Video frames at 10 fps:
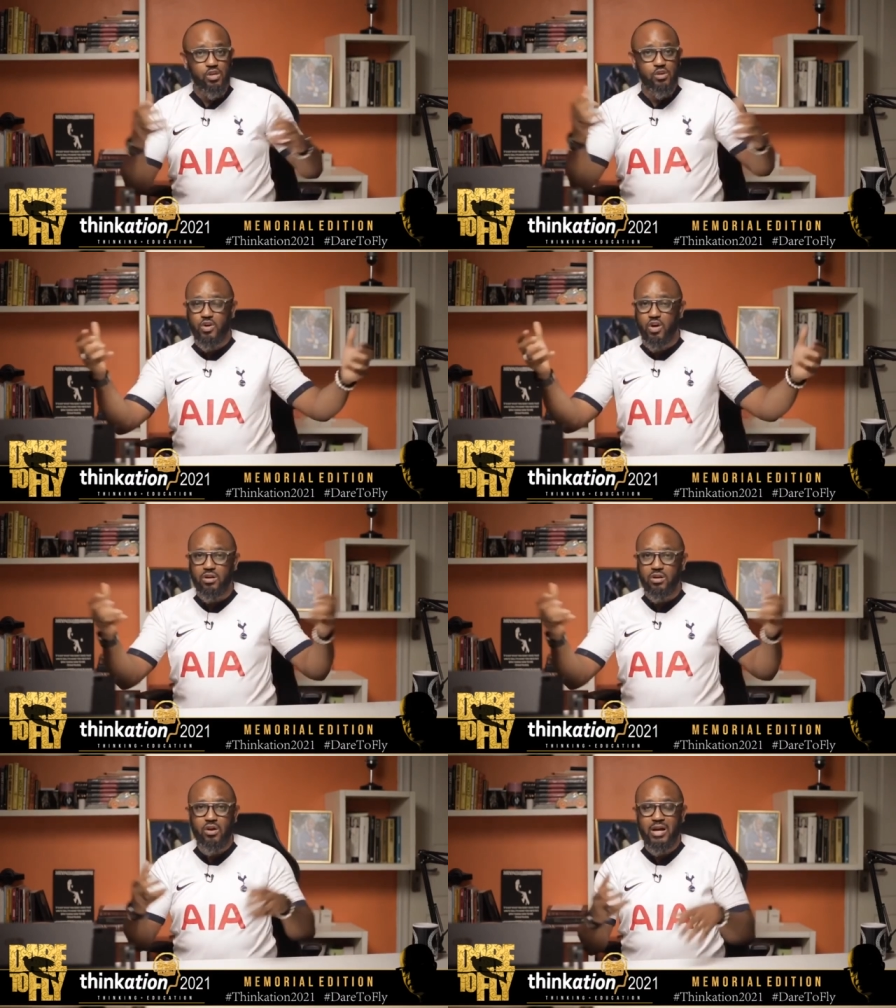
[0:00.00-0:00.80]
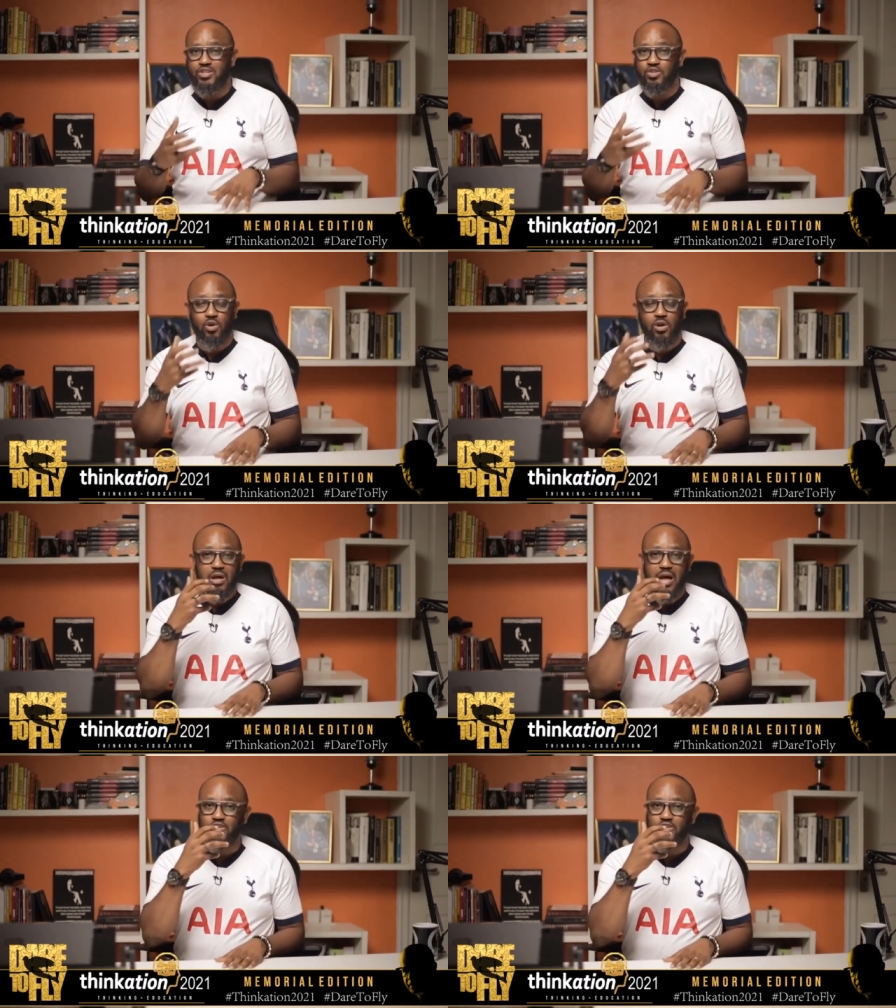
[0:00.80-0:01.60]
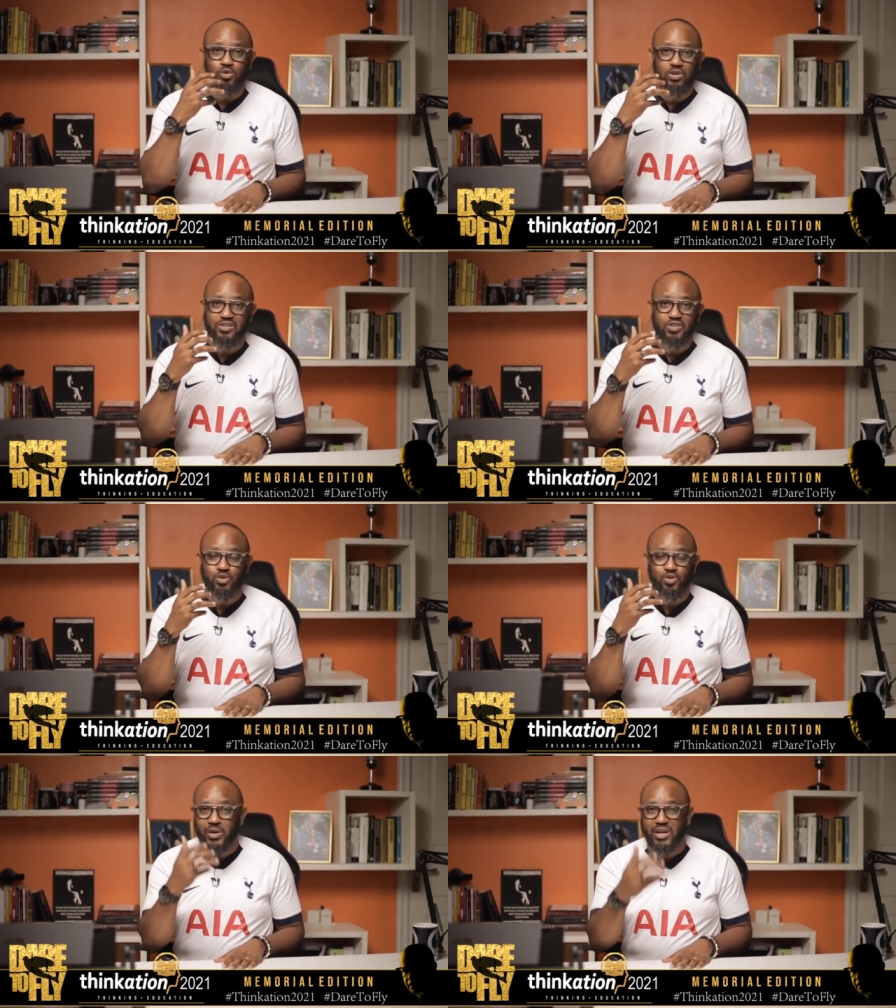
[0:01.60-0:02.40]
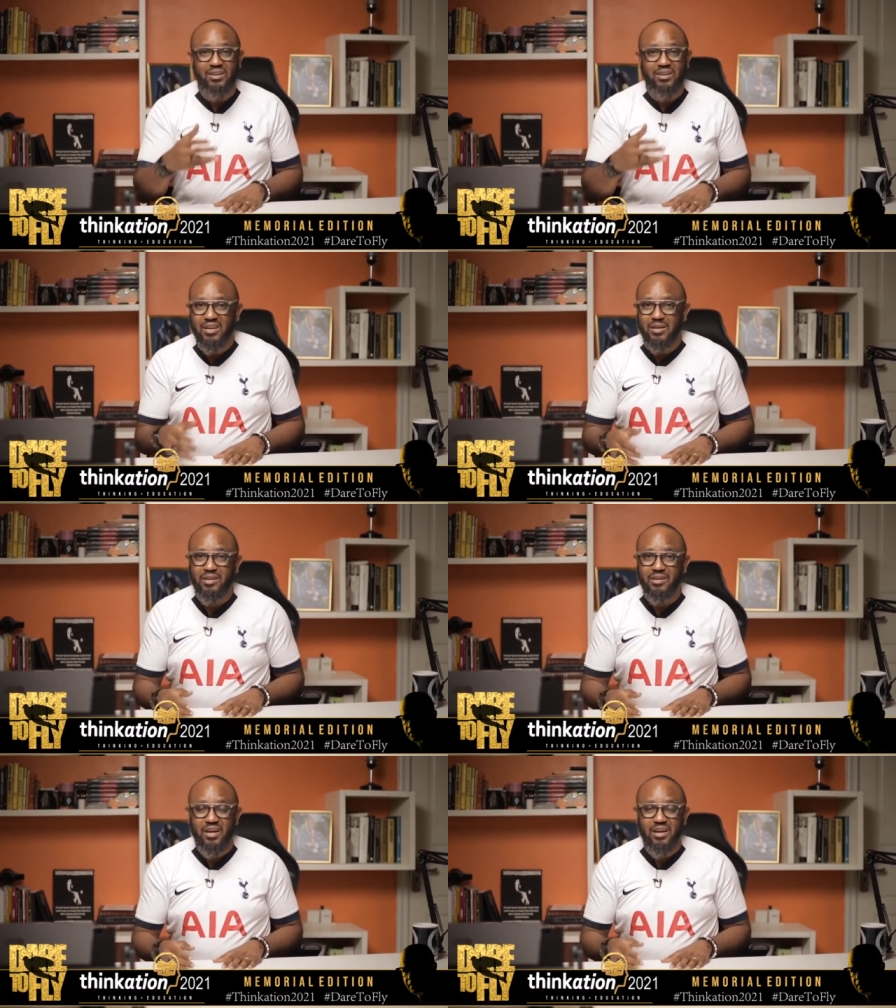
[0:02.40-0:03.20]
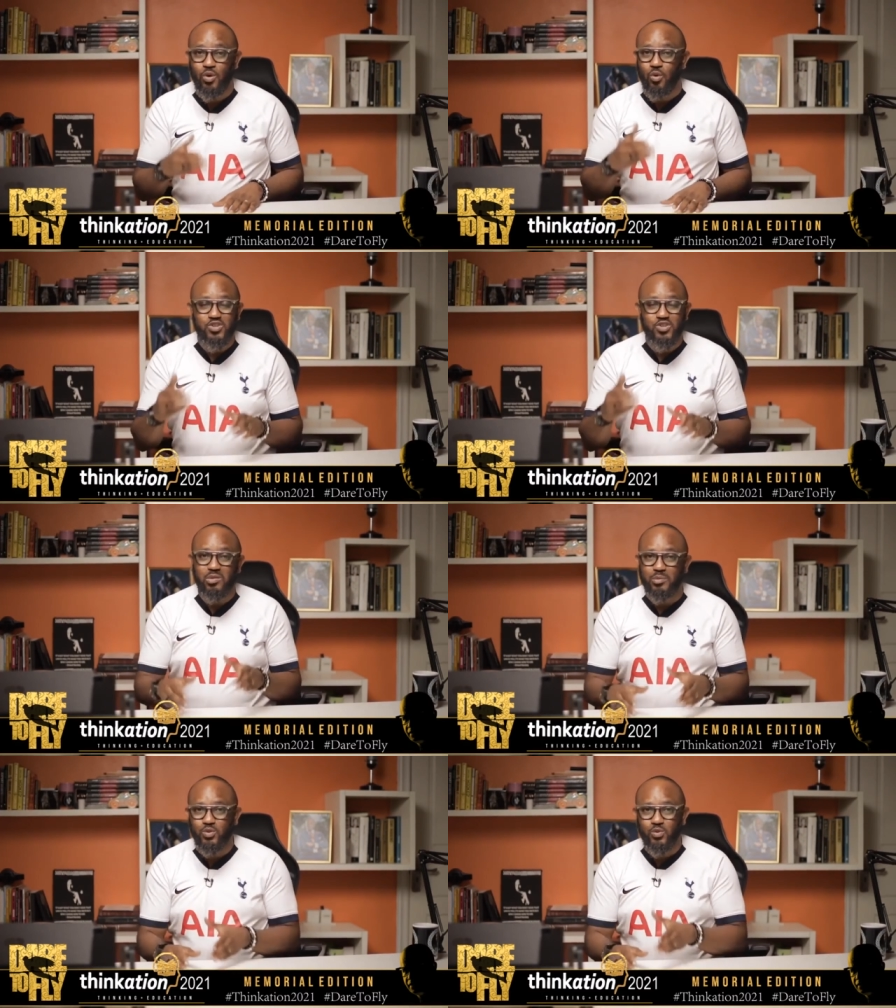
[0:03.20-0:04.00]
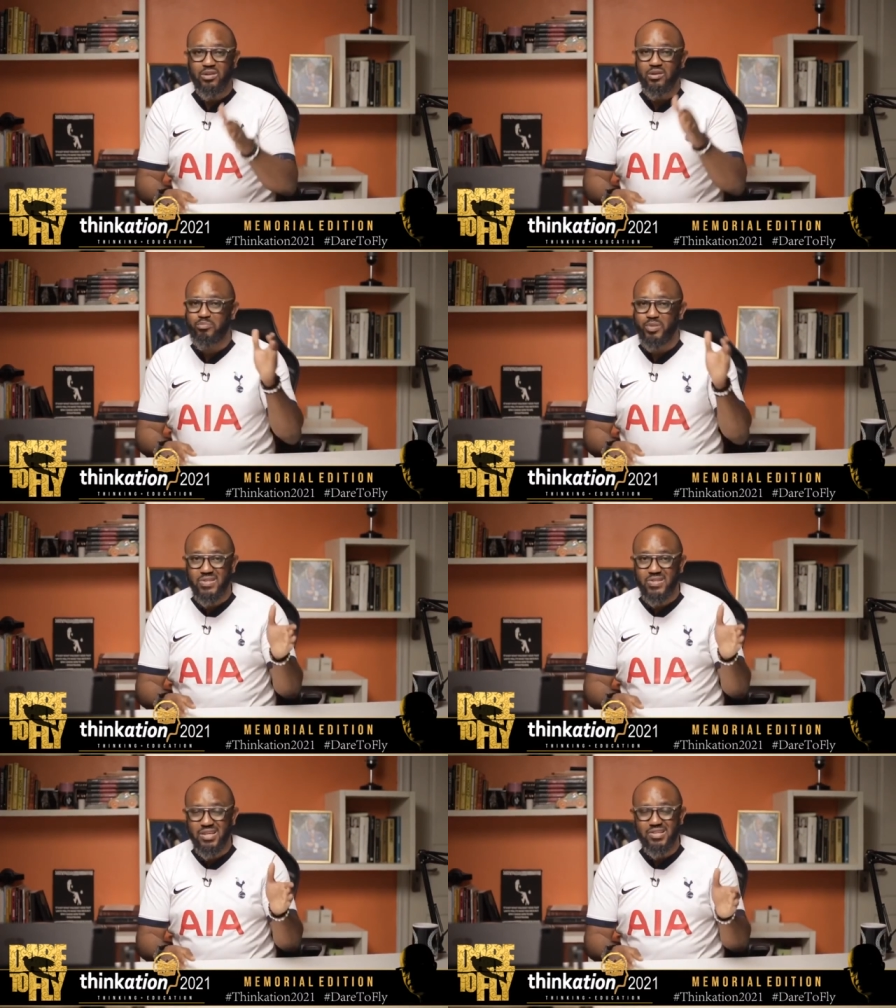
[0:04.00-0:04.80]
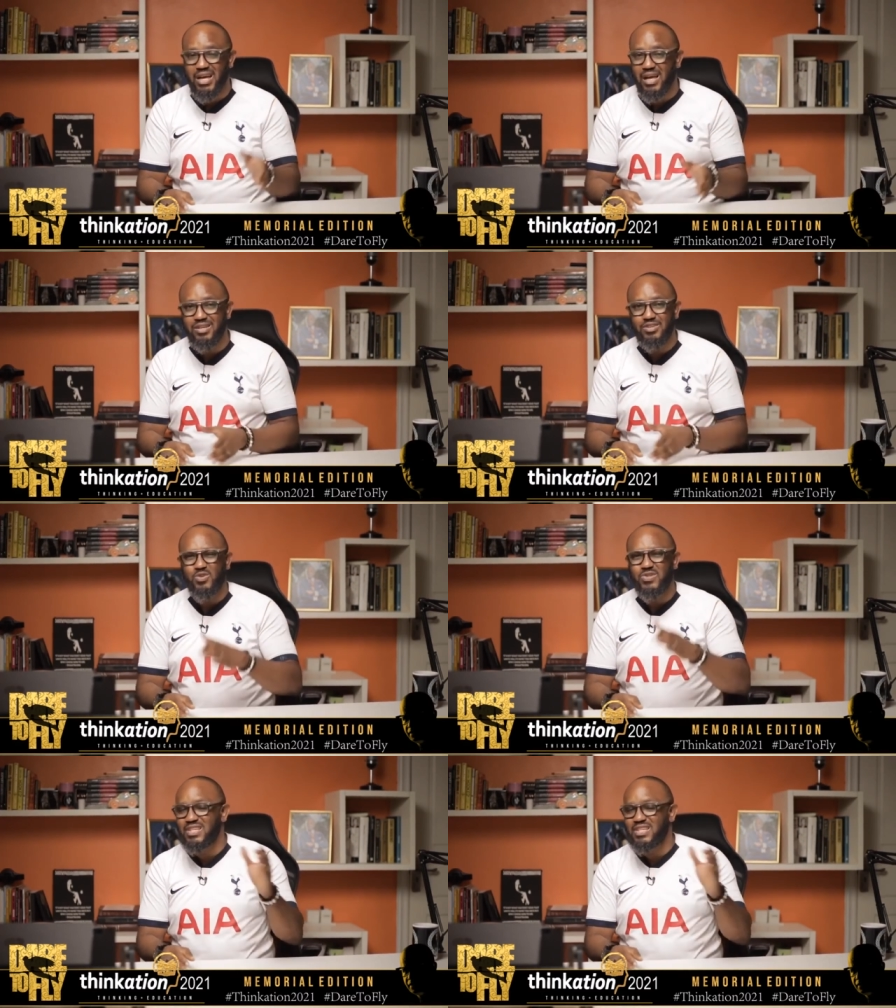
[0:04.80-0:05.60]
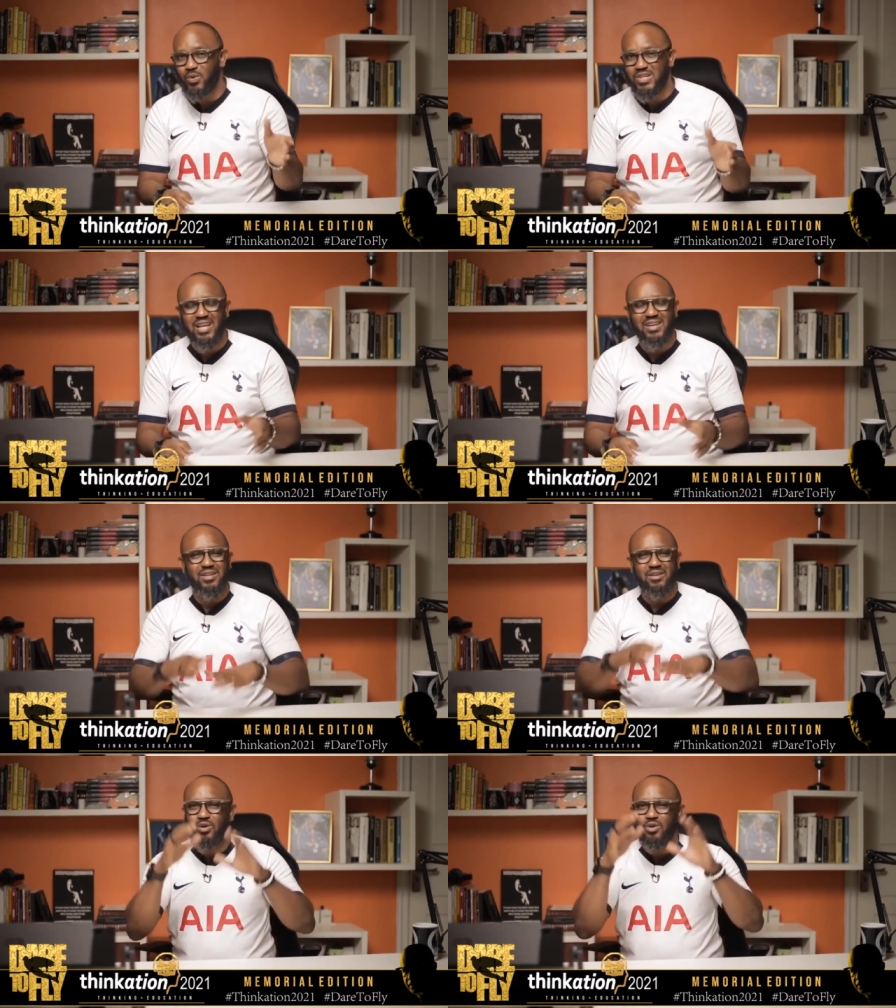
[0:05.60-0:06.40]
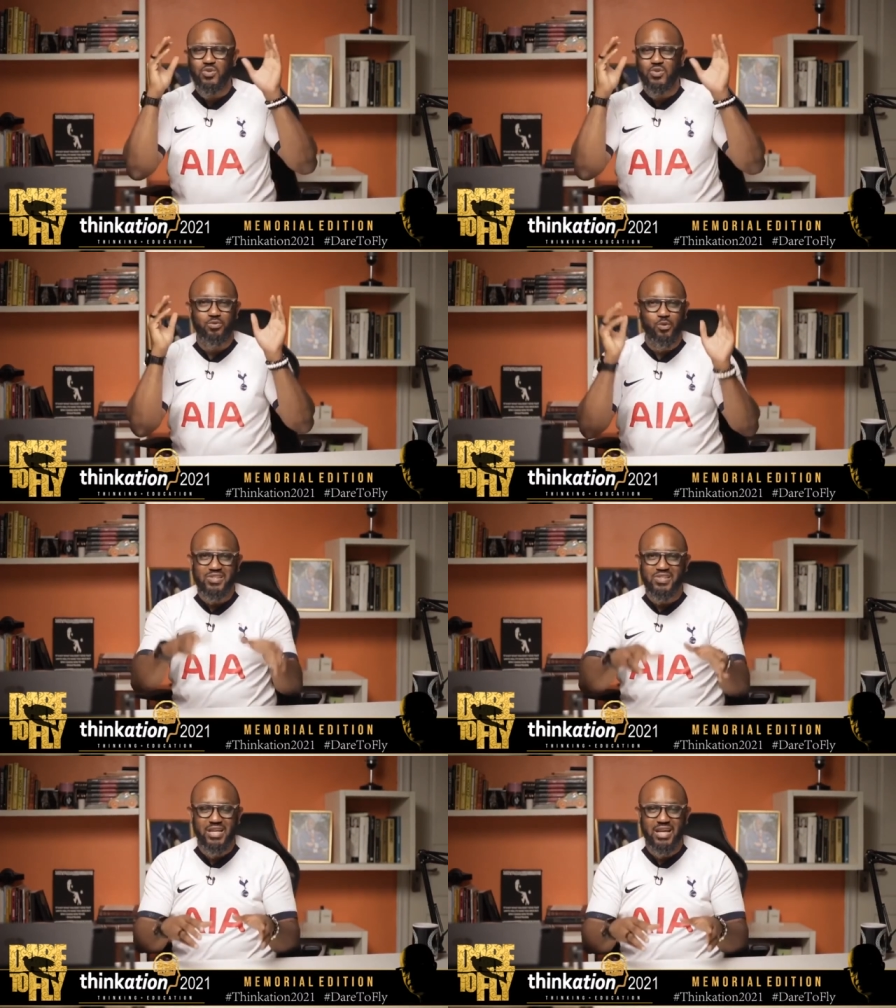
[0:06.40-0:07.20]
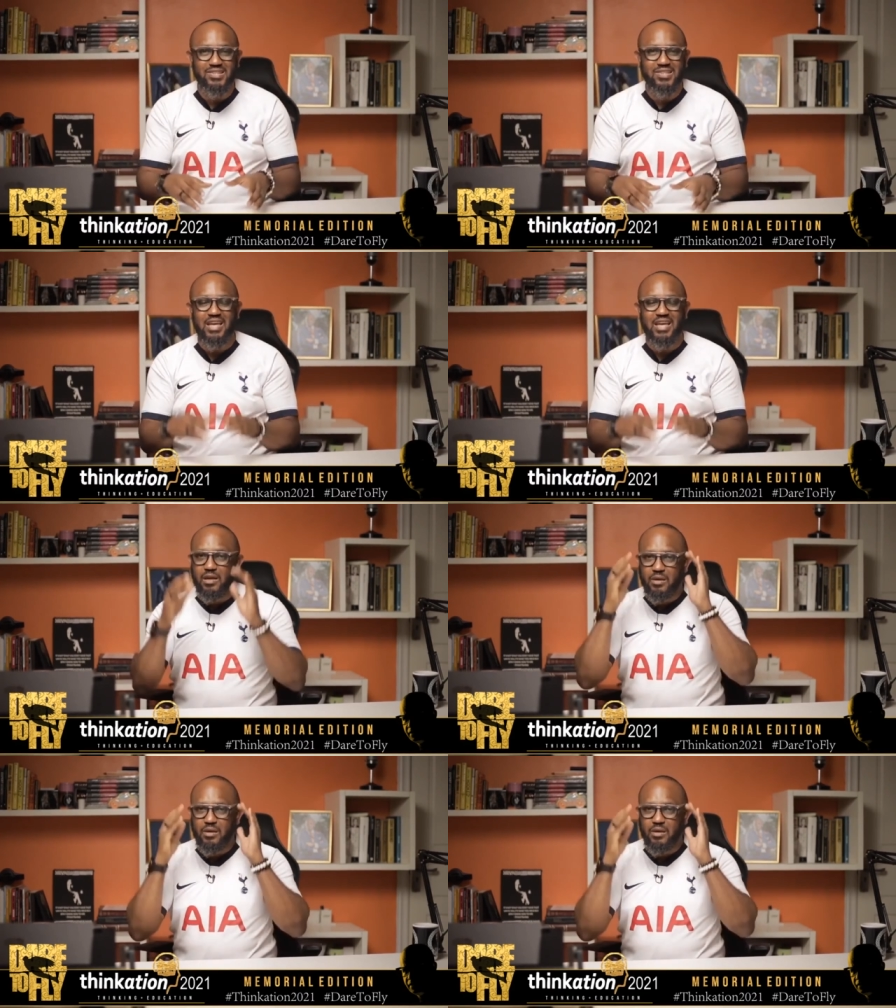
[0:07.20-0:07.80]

You've got to learn as you're, as you're, as you're doing, uh, as you're watching people doing the buss it challenge or silhouette challenge, and they're all sorts of crazy challenges